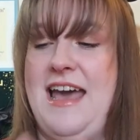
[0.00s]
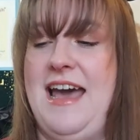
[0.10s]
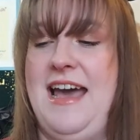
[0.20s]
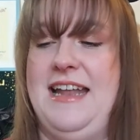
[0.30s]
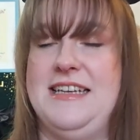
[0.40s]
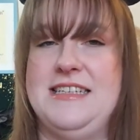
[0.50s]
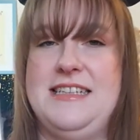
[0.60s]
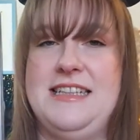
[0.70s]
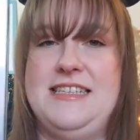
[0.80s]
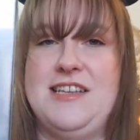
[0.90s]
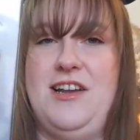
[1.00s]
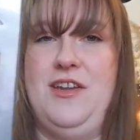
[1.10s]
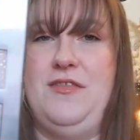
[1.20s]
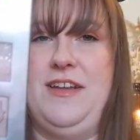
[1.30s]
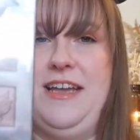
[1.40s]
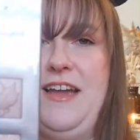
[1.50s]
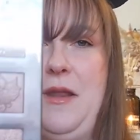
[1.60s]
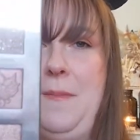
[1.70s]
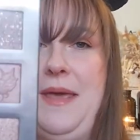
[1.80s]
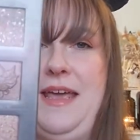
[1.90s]
and these are lovely kind
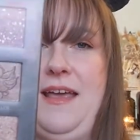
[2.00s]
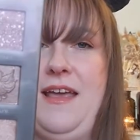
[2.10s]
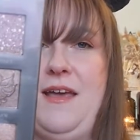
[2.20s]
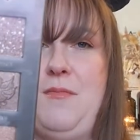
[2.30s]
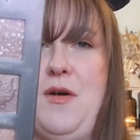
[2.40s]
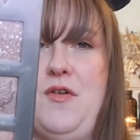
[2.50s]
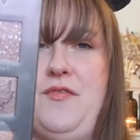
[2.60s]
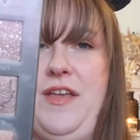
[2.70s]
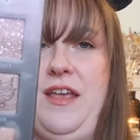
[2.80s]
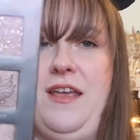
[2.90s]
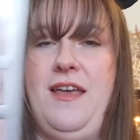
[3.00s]
of pink mauvey